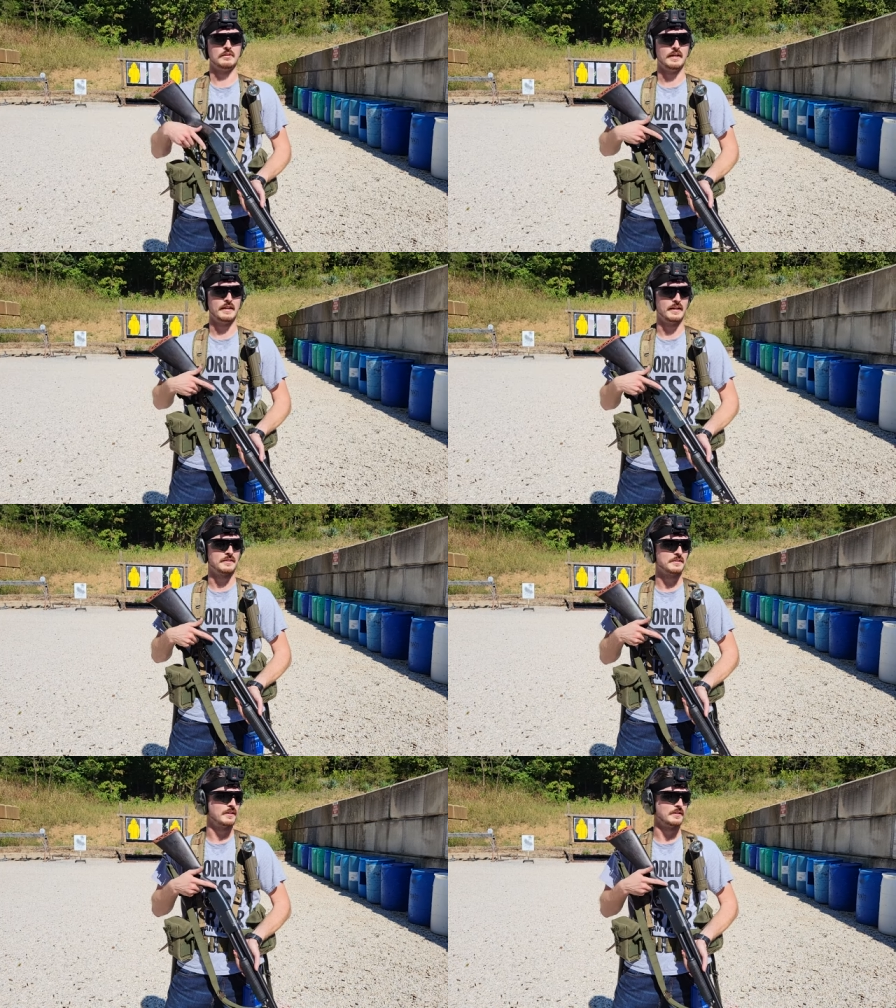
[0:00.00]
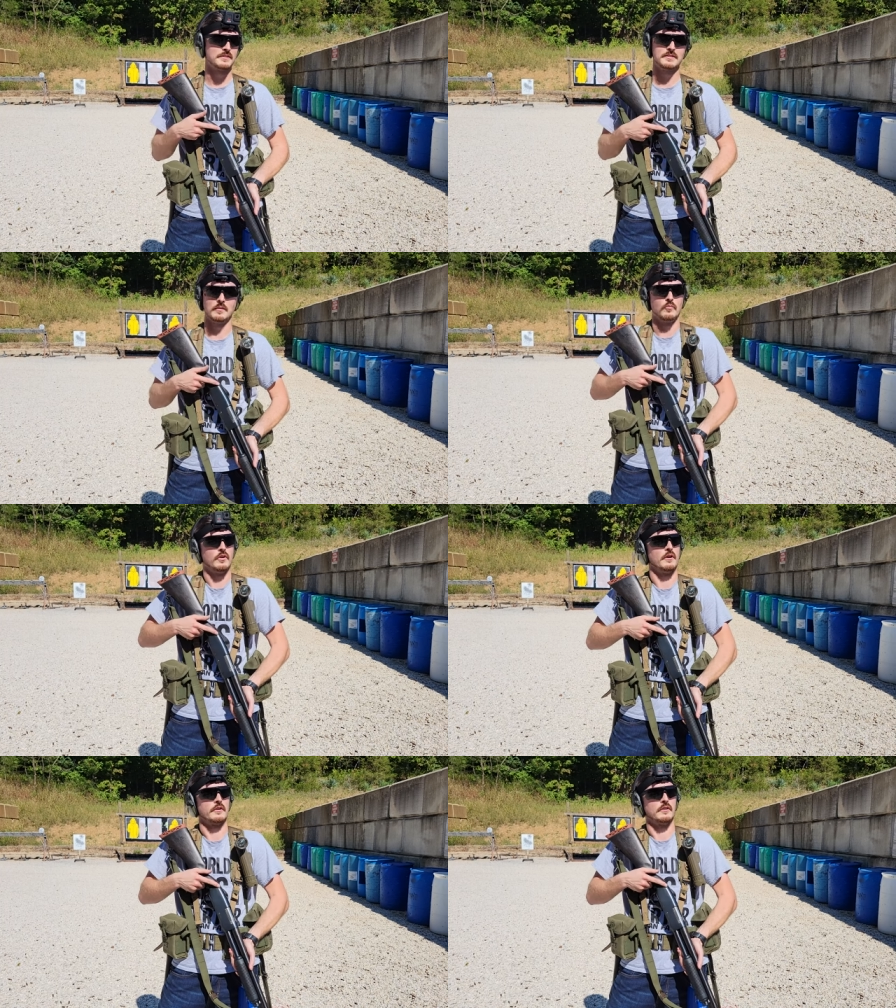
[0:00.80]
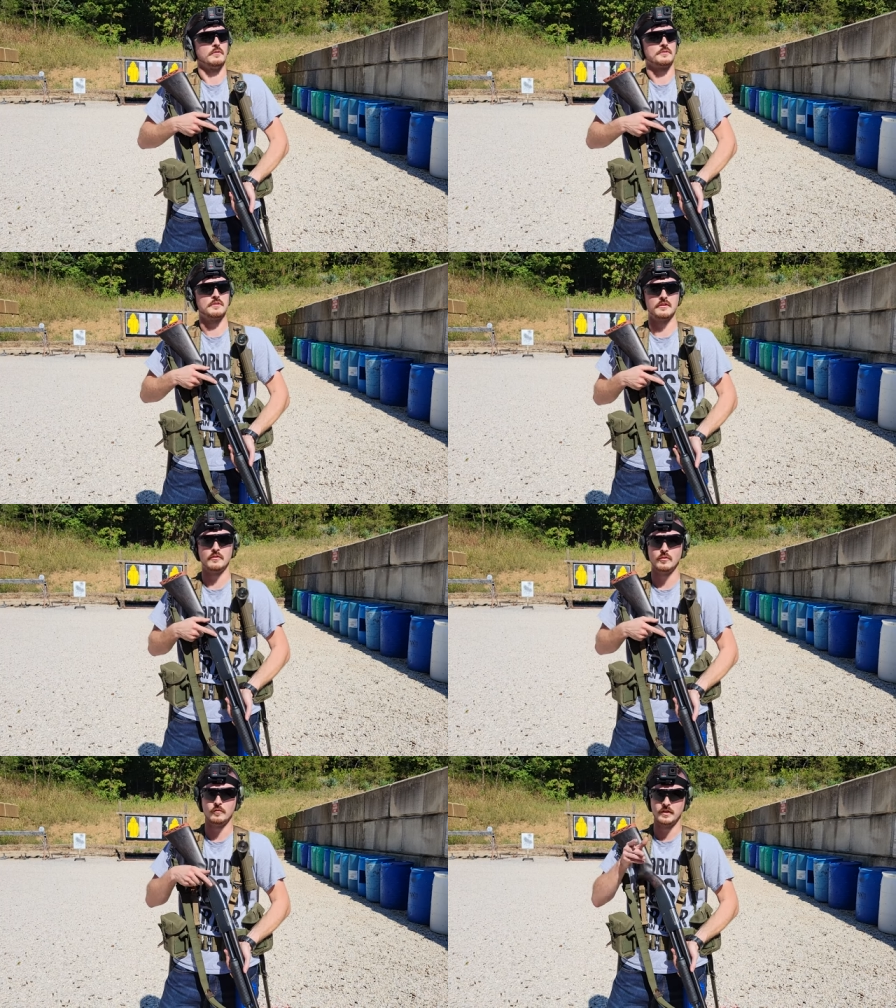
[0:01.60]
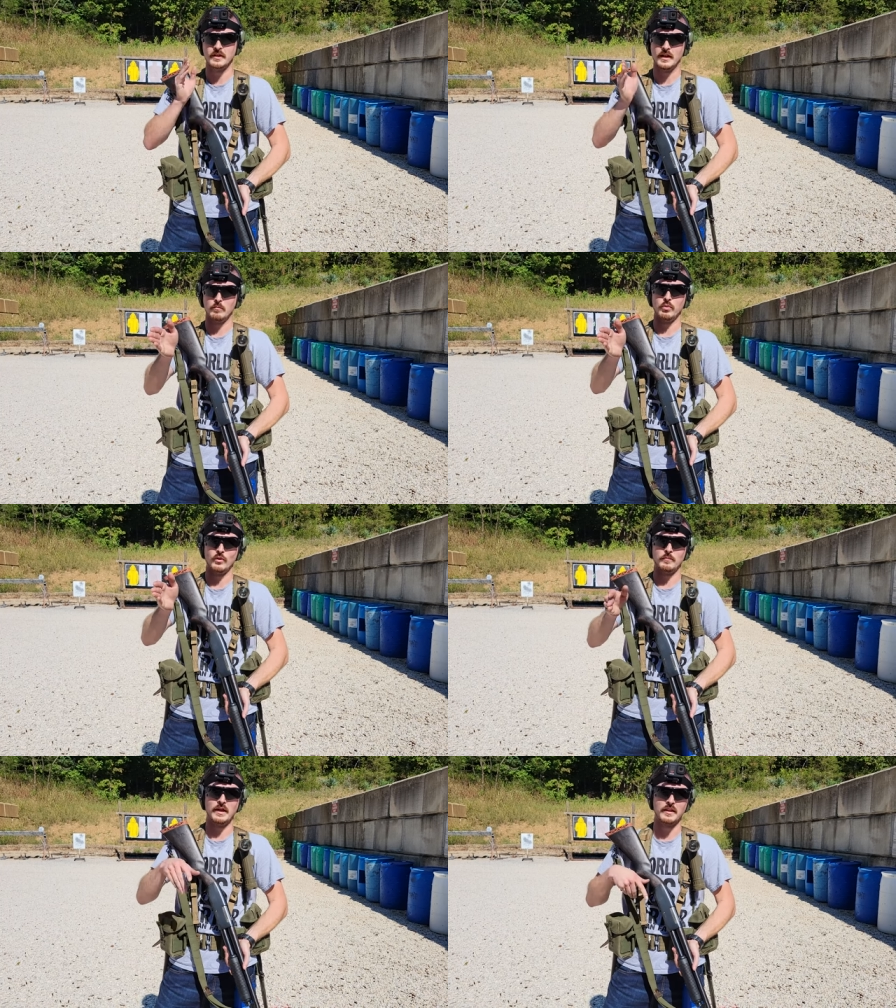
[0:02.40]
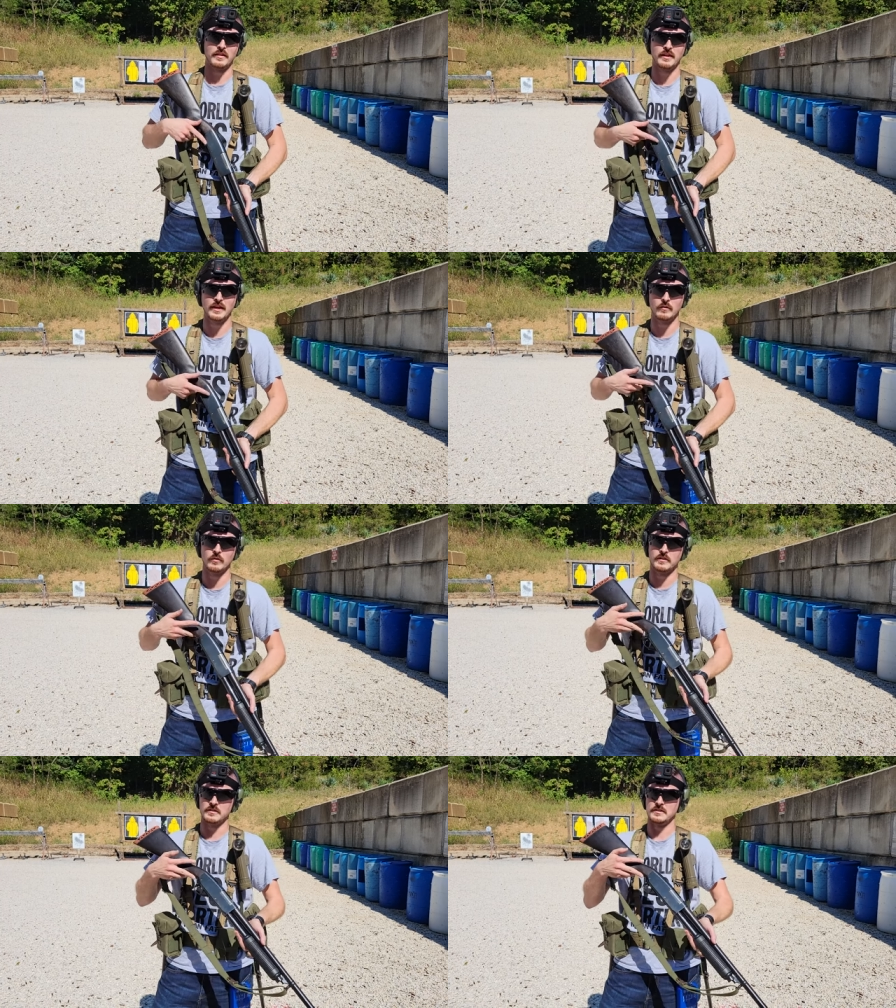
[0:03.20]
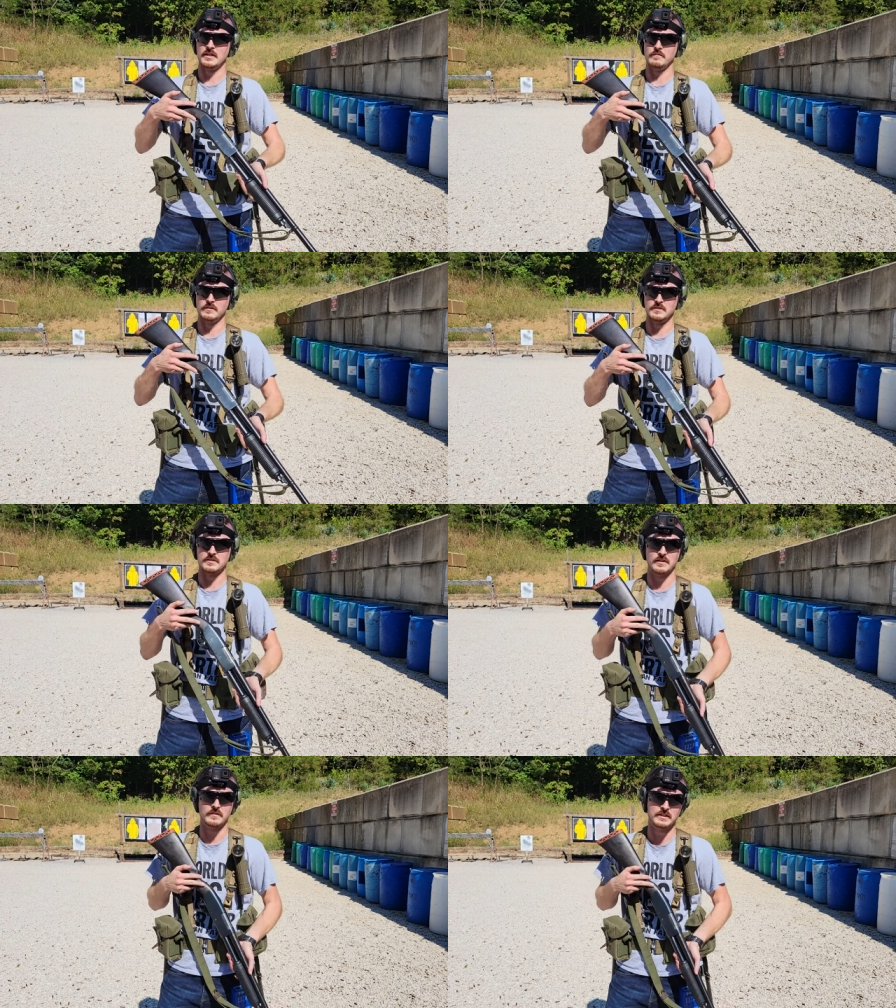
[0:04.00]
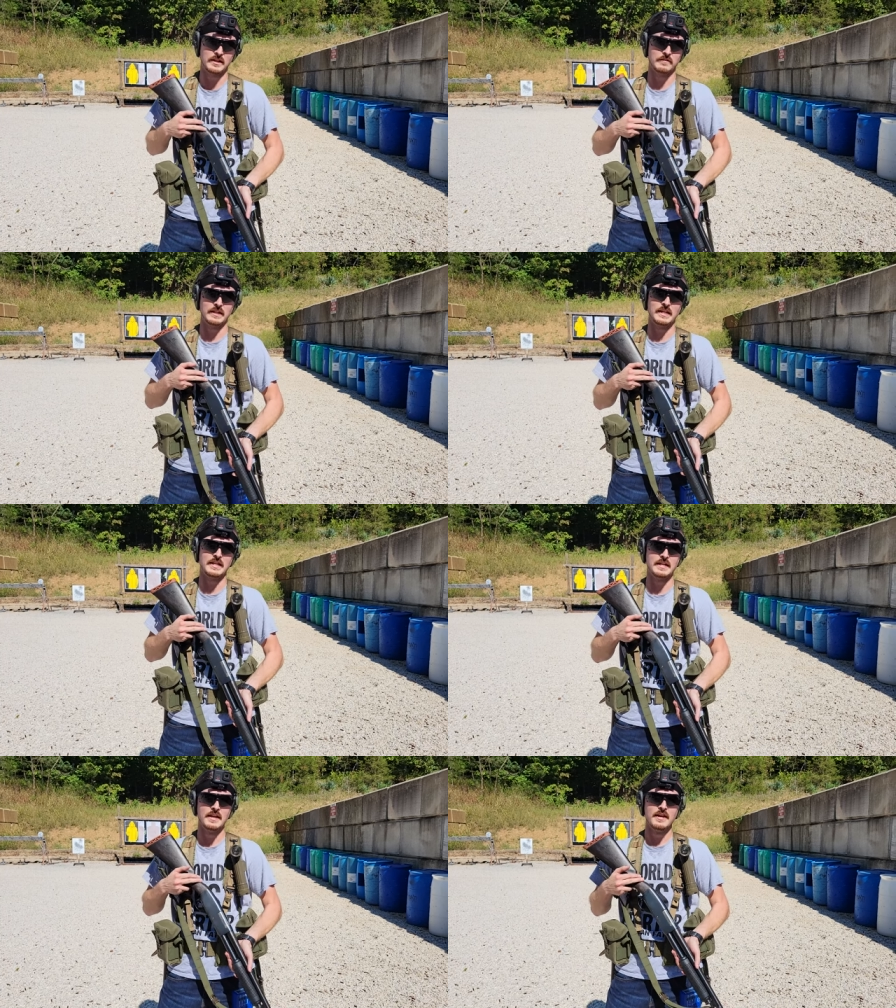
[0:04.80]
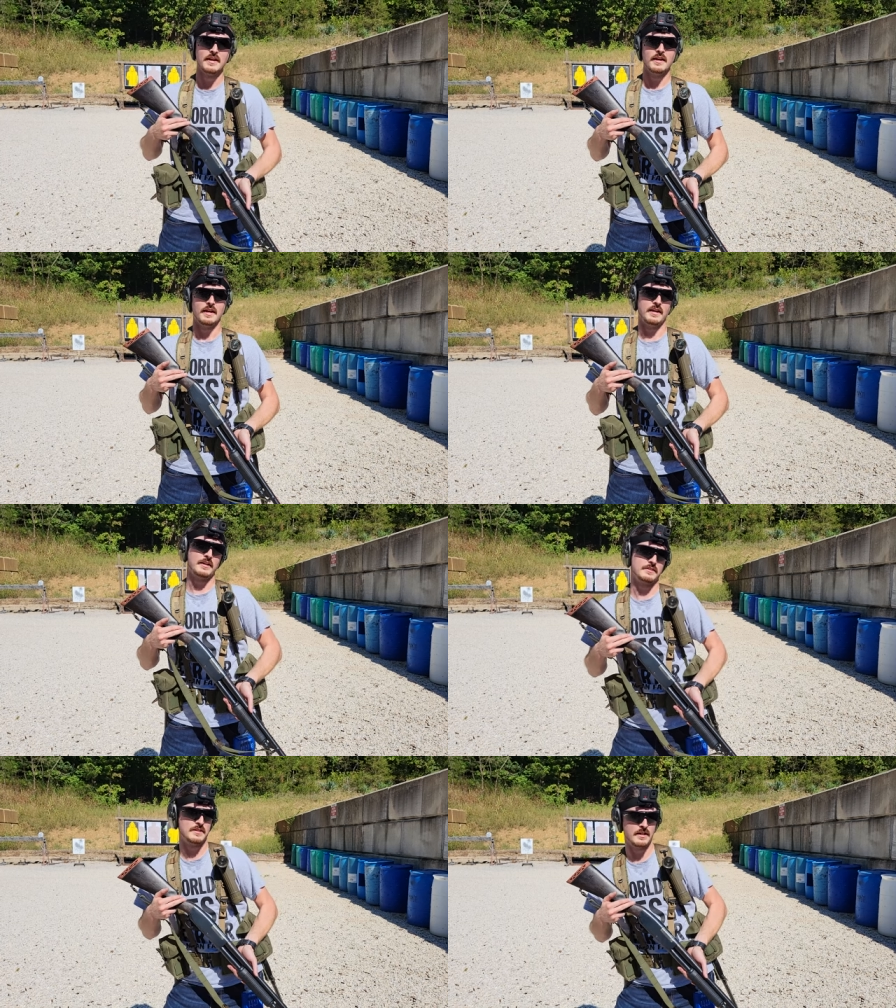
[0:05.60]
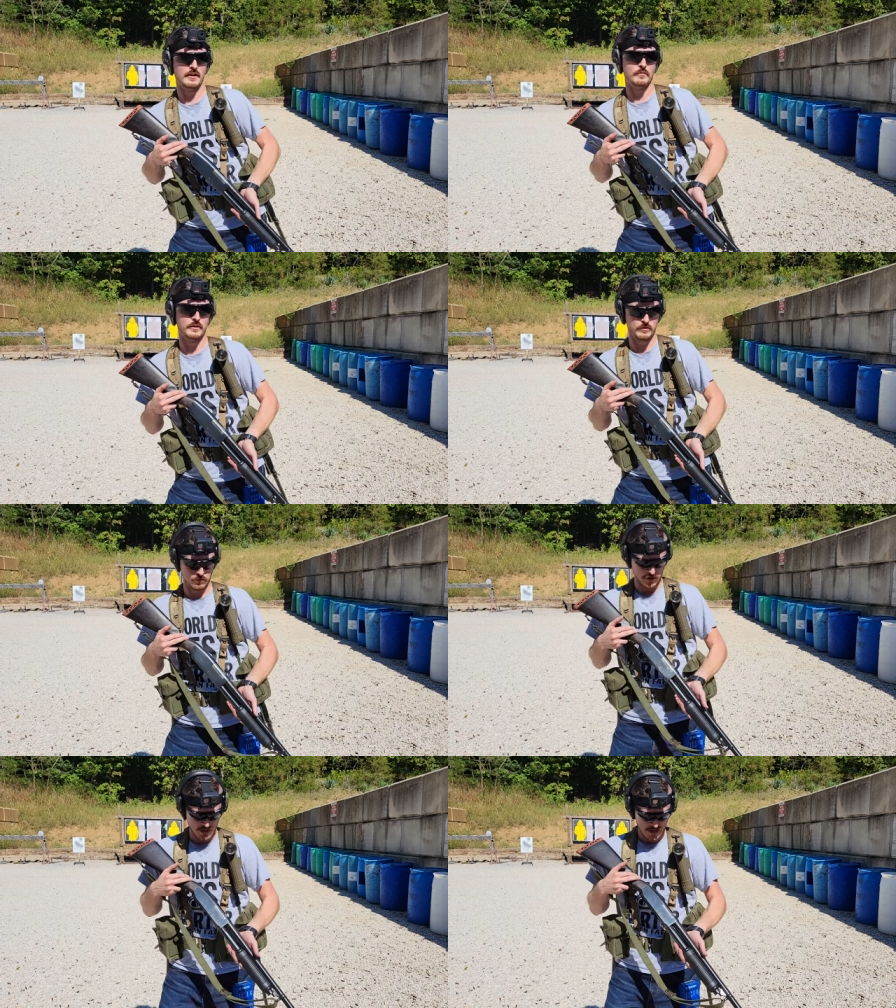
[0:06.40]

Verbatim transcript: I guess, get somewhere close to the whole Vietnam point man thing with the Stevens 77E and see how we do.